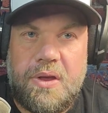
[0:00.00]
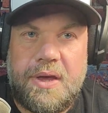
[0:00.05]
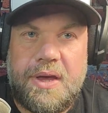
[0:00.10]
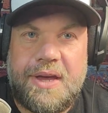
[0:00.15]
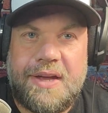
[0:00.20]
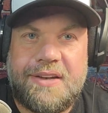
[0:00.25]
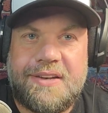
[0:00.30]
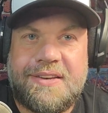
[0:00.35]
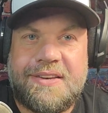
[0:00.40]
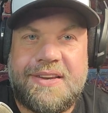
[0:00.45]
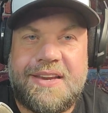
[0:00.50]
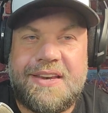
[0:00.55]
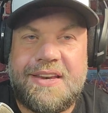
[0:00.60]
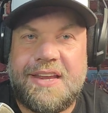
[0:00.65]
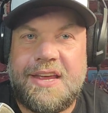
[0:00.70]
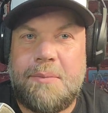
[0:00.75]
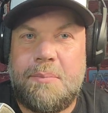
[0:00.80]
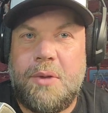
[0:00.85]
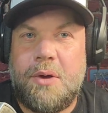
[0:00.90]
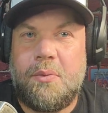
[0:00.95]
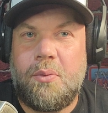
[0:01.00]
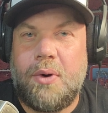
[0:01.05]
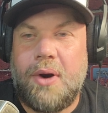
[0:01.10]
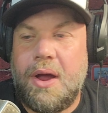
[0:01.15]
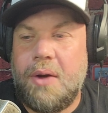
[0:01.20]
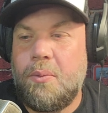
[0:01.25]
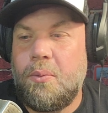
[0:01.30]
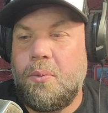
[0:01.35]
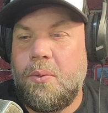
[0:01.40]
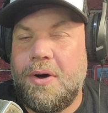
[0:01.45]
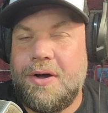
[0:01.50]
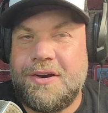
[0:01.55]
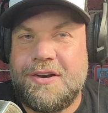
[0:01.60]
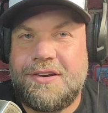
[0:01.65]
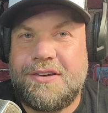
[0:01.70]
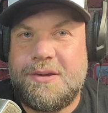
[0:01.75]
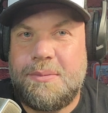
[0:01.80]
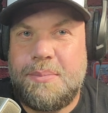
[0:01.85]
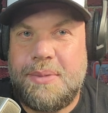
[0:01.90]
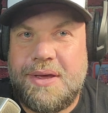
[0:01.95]
it didn't get me where I
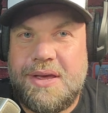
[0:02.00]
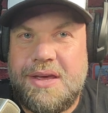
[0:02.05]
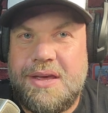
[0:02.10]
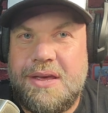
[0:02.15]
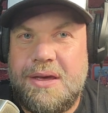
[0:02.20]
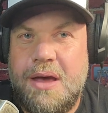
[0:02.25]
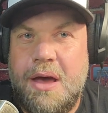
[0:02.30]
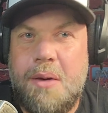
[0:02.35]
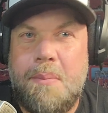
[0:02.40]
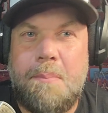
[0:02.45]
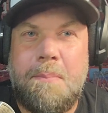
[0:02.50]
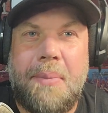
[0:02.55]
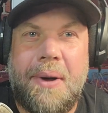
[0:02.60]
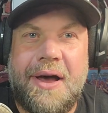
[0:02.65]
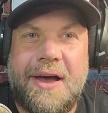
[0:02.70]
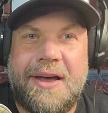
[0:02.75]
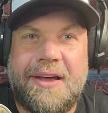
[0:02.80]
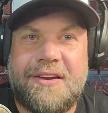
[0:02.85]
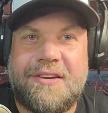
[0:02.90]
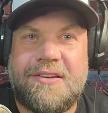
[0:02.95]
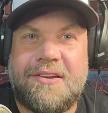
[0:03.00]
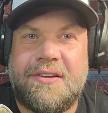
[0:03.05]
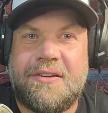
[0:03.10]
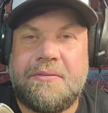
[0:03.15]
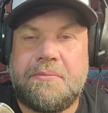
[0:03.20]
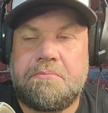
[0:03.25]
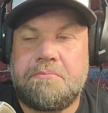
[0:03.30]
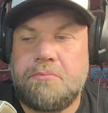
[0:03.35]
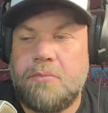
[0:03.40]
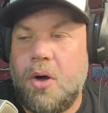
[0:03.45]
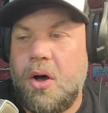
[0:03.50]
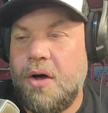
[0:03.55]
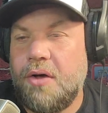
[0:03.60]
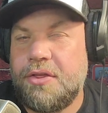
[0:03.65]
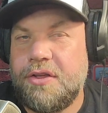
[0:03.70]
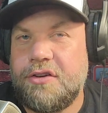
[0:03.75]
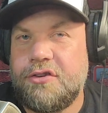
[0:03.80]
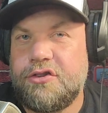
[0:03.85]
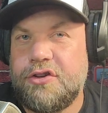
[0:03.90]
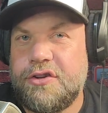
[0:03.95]
wanted to be, but all
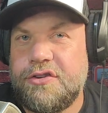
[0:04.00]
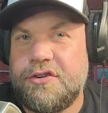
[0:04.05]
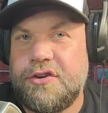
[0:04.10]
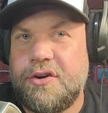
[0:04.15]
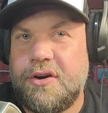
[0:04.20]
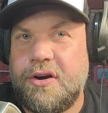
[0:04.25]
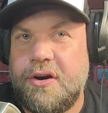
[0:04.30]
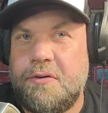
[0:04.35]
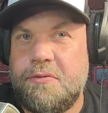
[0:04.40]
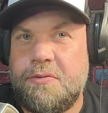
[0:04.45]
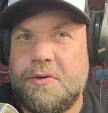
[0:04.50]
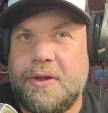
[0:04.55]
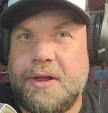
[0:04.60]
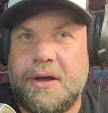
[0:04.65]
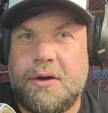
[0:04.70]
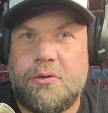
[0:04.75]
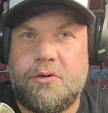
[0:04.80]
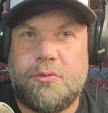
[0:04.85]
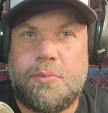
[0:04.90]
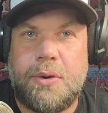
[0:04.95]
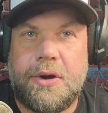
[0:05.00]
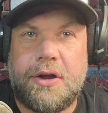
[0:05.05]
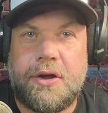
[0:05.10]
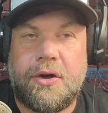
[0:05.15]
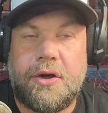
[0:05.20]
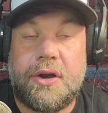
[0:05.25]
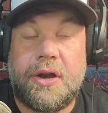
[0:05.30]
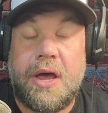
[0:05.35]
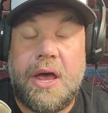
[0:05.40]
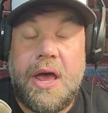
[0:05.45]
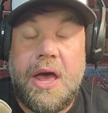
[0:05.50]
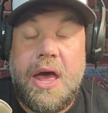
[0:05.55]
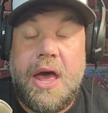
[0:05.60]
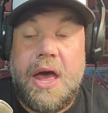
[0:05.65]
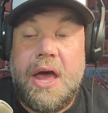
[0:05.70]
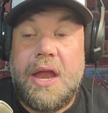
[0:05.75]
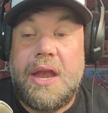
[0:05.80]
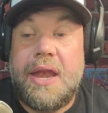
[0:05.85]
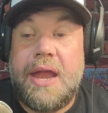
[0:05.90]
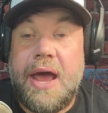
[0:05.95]
things considered, I feel like it was pretty good.
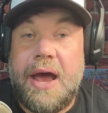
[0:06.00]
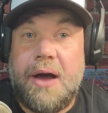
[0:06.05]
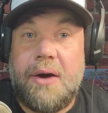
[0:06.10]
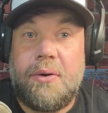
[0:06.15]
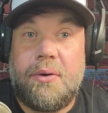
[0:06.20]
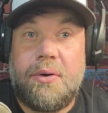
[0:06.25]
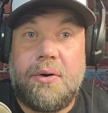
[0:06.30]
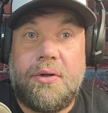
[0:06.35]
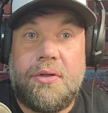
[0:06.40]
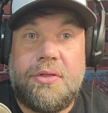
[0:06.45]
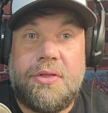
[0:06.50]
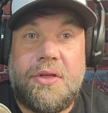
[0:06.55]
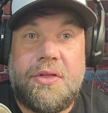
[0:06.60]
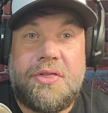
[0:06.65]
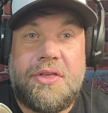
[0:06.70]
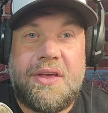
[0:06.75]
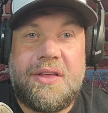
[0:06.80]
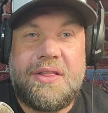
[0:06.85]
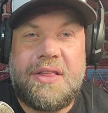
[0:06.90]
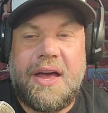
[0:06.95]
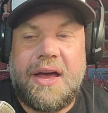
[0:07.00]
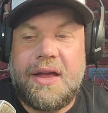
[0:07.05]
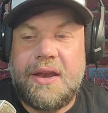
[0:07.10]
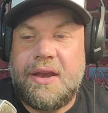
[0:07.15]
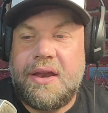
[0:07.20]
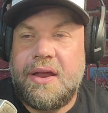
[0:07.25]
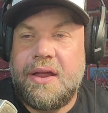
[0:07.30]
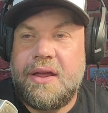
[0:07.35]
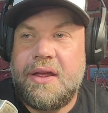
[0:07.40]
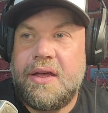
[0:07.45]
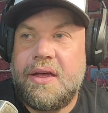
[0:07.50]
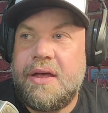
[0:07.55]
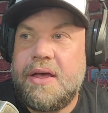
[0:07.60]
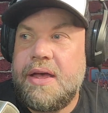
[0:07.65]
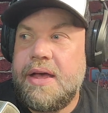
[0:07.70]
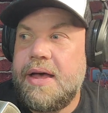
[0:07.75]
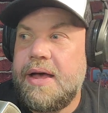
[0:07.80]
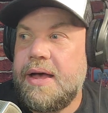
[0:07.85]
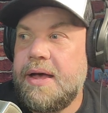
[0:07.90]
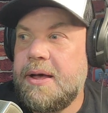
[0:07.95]
Now, the thing that
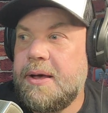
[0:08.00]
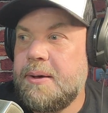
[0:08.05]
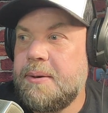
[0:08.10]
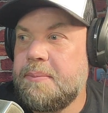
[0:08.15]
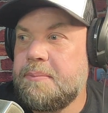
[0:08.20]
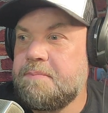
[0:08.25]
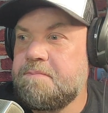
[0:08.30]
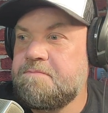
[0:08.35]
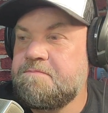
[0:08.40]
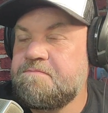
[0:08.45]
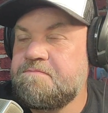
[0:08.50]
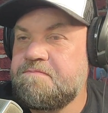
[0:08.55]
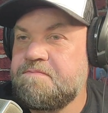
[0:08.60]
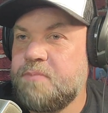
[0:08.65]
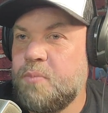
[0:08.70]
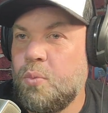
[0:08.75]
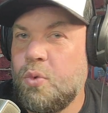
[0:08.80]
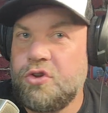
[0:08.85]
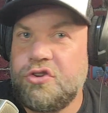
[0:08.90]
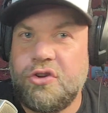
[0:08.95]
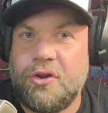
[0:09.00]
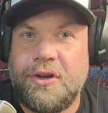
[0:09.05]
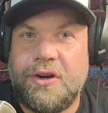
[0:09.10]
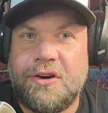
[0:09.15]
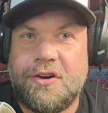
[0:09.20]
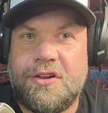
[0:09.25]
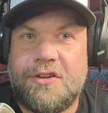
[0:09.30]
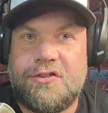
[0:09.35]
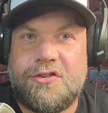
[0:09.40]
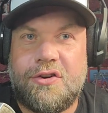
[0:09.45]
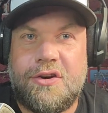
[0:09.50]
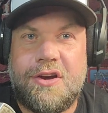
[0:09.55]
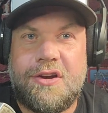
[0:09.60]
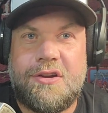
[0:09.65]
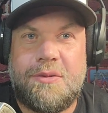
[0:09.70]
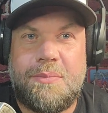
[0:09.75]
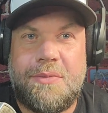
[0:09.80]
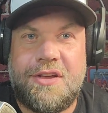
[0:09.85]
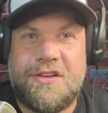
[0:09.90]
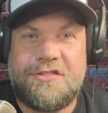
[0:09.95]
um, was a little concerning
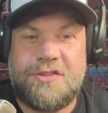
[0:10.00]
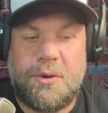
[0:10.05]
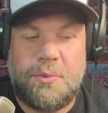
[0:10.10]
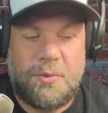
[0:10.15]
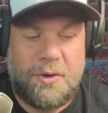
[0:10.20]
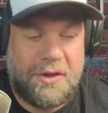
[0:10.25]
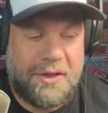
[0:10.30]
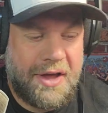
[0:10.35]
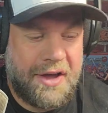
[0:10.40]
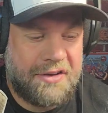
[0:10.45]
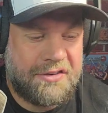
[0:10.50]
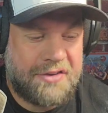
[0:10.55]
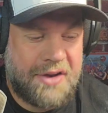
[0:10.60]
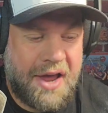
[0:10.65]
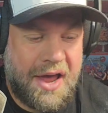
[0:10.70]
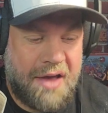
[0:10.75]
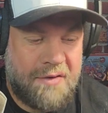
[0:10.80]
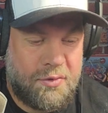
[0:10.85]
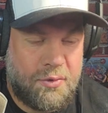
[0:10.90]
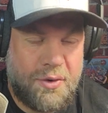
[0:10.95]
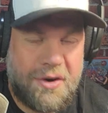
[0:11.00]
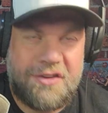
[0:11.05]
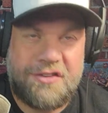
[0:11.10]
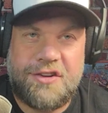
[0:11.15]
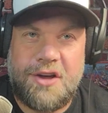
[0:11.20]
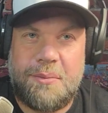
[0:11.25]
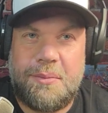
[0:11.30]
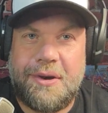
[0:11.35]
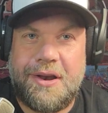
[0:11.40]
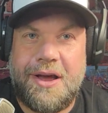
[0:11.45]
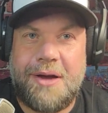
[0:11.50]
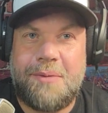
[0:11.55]
to me as I realized I have a race coming